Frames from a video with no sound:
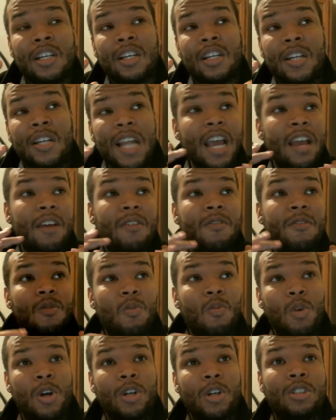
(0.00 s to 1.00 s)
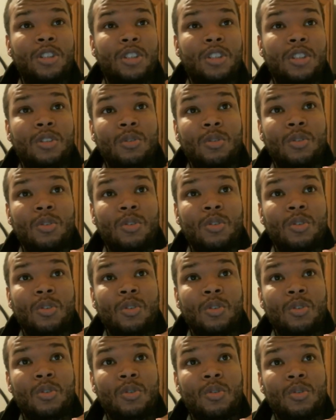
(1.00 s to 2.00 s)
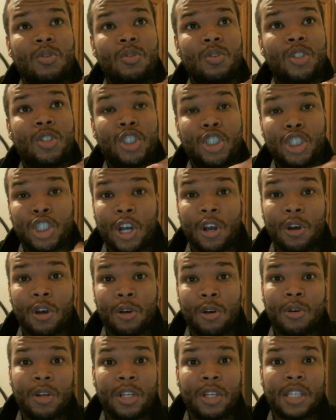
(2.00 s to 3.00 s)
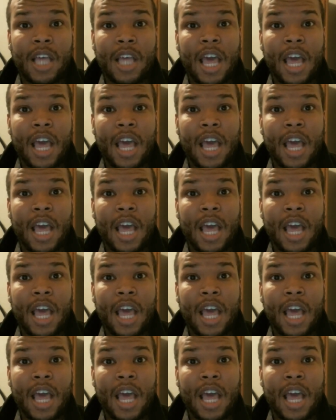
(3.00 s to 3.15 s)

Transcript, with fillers: not worst show, because I